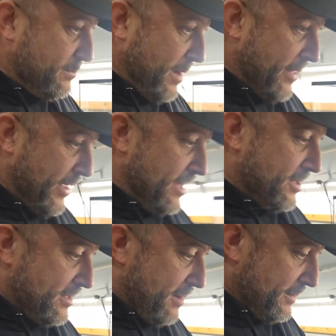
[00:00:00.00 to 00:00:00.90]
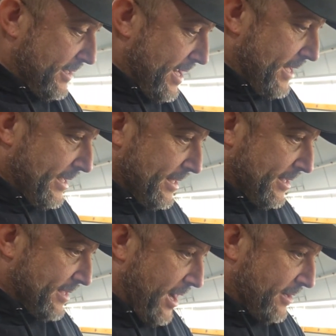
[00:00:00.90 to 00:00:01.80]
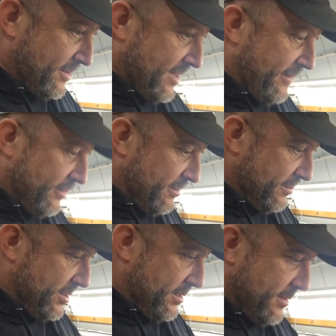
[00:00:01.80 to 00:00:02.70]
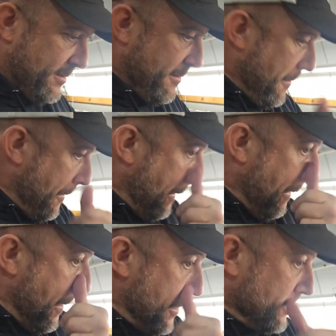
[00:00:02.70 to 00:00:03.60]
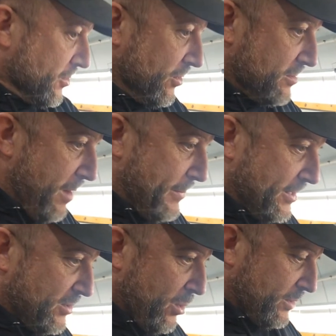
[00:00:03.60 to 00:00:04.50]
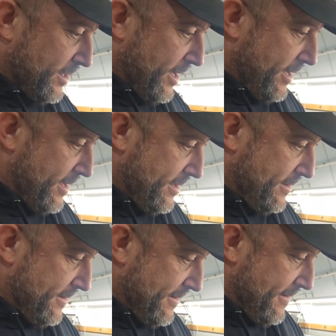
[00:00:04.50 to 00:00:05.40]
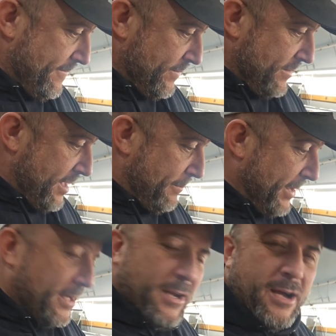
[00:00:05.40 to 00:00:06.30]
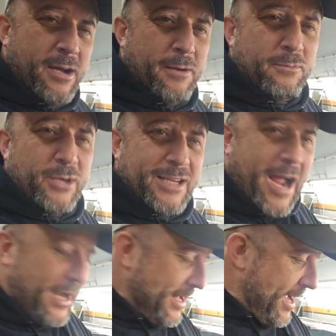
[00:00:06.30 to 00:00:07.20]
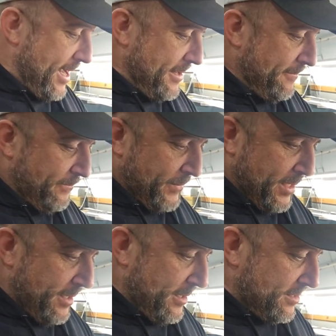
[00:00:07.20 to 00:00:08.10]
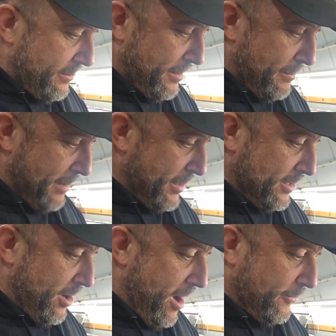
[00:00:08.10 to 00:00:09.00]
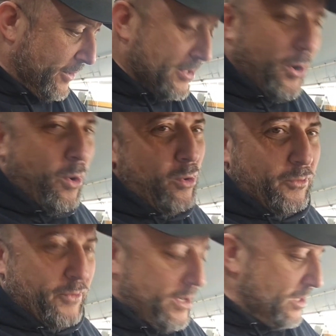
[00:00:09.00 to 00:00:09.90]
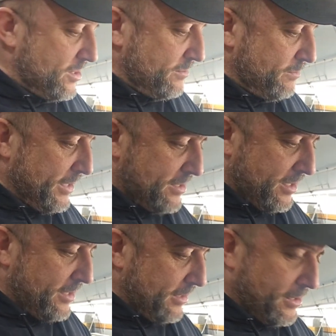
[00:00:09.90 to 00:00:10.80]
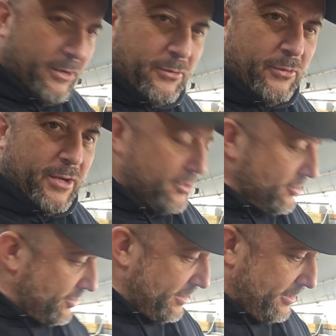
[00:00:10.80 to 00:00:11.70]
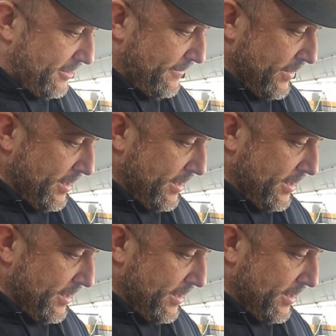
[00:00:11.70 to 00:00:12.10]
I think she's coming today to get the tiger severums. So those might be sold today. That big Regani, someone make me an offer. It's an old fish, but he's a good fish still.